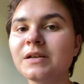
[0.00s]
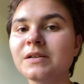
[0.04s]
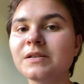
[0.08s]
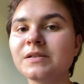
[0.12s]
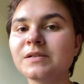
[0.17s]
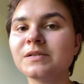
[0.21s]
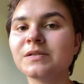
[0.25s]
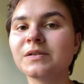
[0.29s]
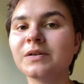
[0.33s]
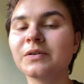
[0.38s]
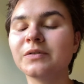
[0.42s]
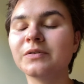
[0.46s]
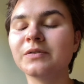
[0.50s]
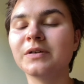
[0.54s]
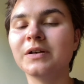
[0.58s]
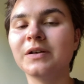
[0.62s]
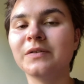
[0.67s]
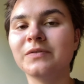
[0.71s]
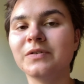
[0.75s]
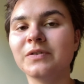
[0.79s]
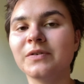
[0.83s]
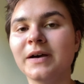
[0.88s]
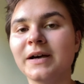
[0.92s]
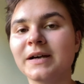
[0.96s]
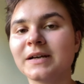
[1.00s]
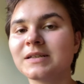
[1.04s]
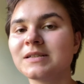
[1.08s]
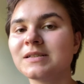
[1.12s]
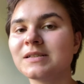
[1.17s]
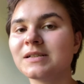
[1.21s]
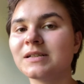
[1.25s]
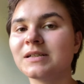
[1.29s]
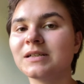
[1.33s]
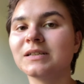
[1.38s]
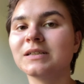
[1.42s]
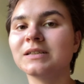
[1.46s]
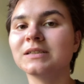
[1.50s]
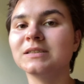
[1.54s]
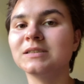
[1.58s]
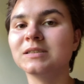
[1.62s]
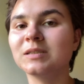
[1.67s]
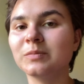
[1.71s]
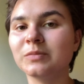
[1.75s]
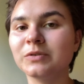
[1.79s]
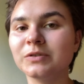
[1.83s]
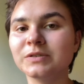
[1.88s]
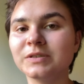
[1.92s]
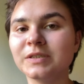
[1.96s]
So if you accidentally
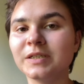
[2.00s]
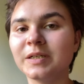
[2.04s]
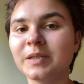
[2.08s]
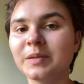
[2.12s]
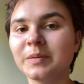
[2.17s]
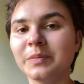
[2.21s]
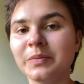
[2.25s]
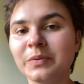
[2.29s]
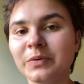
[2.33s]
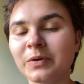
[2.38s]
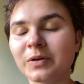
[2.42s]
double dip